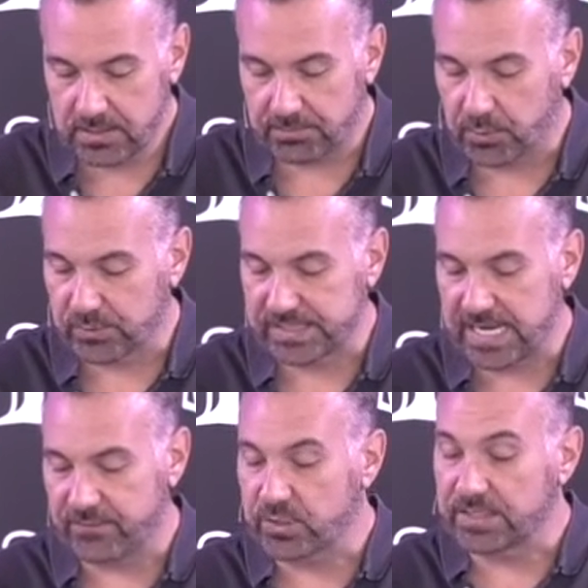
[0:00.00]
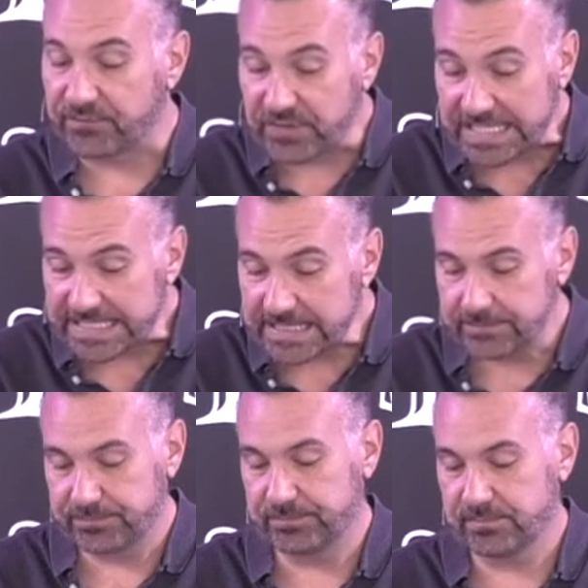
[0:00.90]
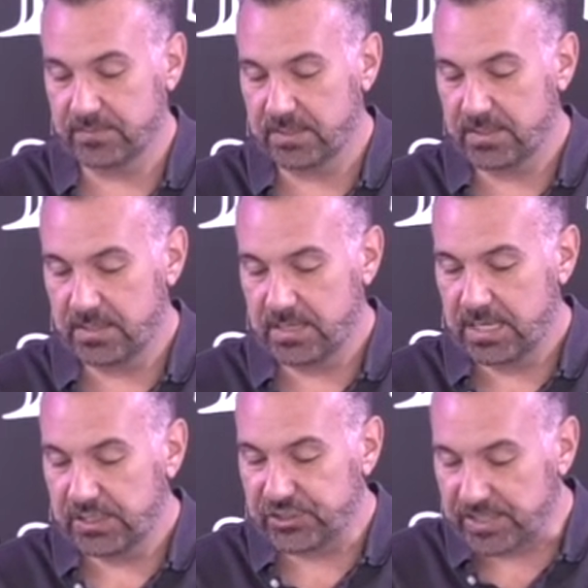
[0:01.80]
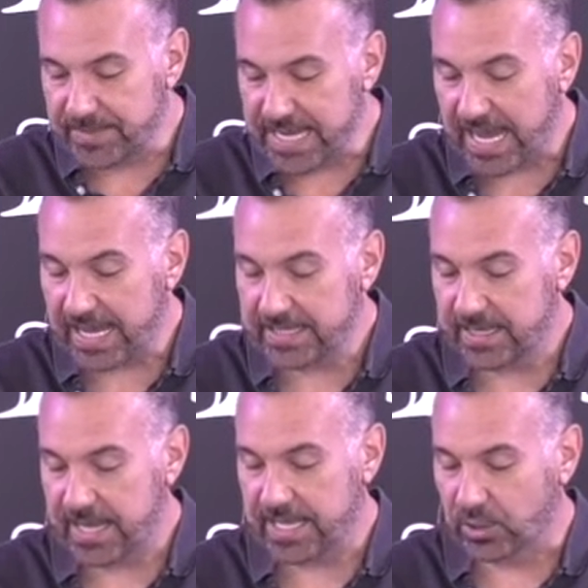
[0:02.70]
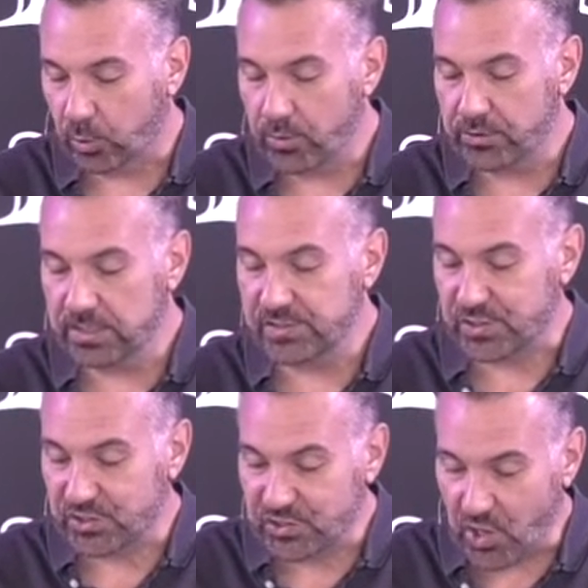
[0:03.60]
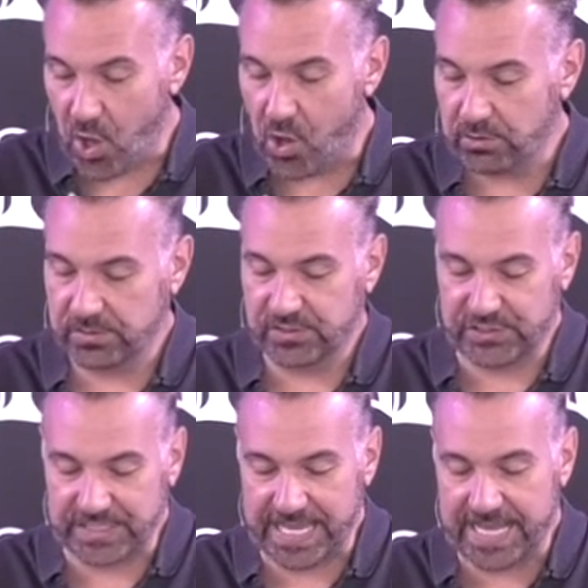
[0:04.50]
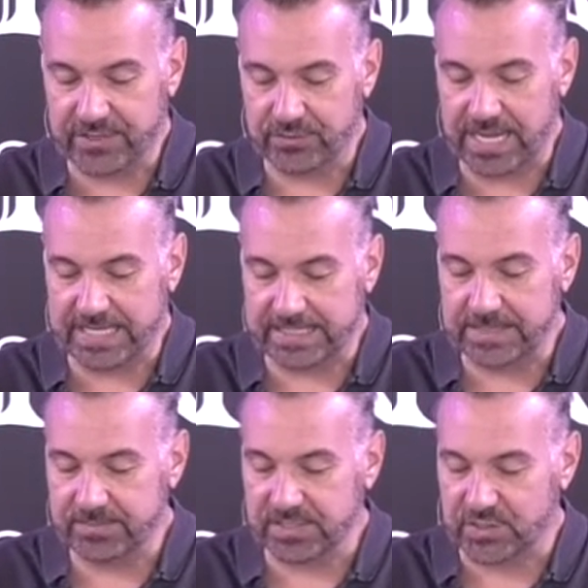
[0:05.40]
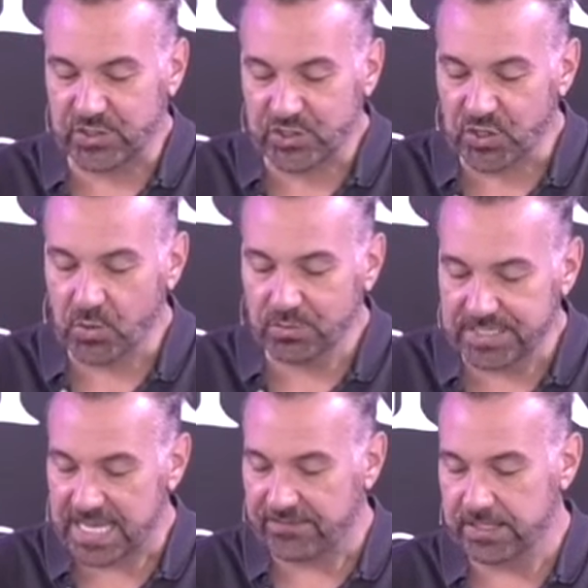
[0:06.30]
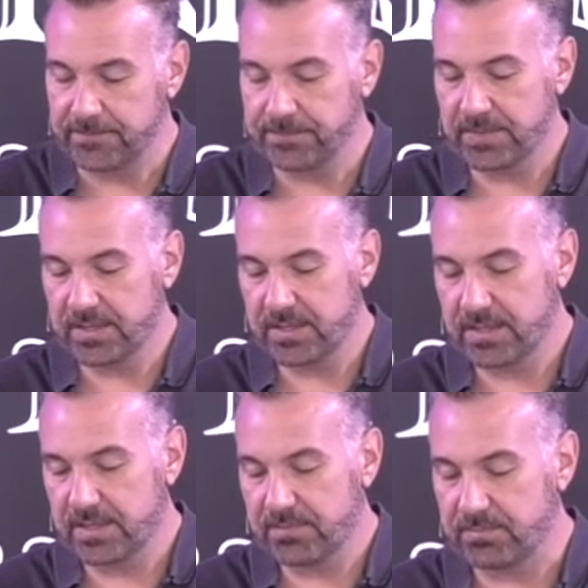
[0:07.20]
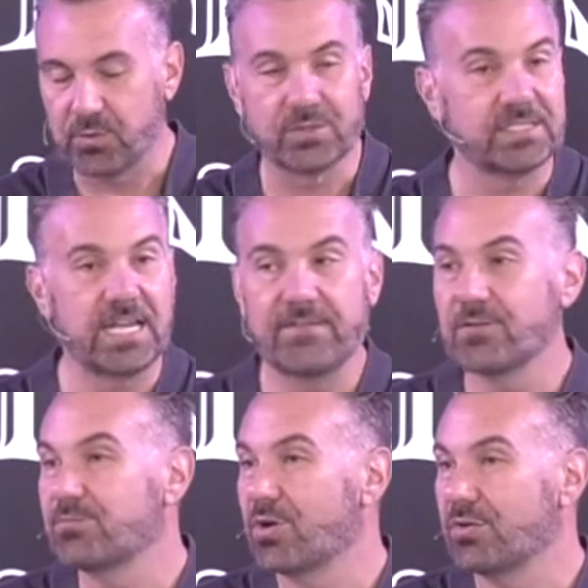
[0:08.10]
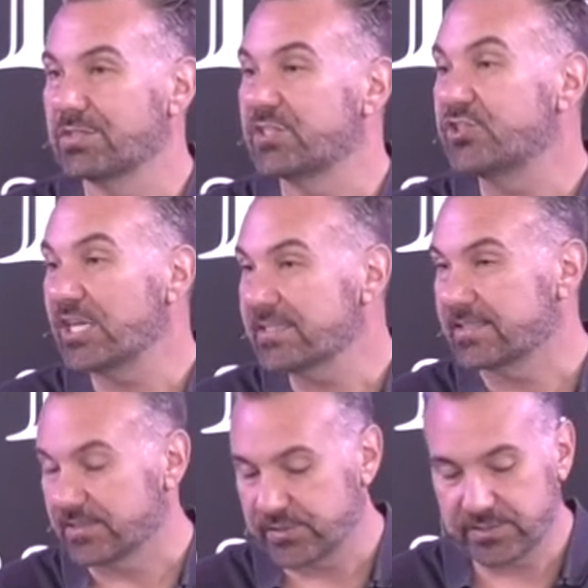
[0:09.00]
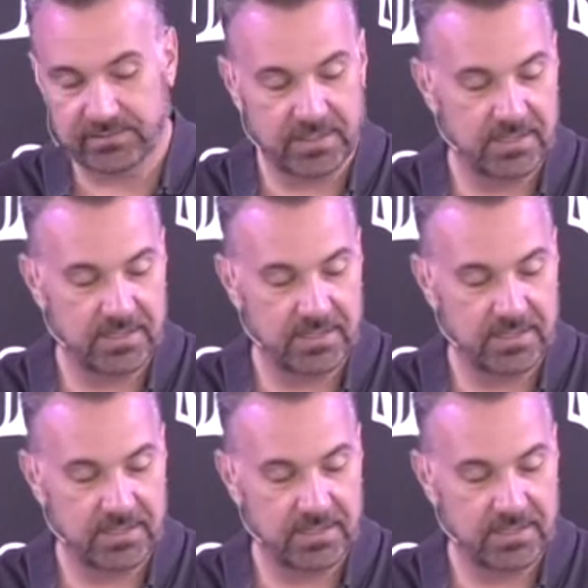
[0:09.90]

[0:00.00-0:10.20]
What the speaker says: but was never convicted. Shimei, a loyalist to Saul, slandered and attempted to stone David, but was never brought to justice.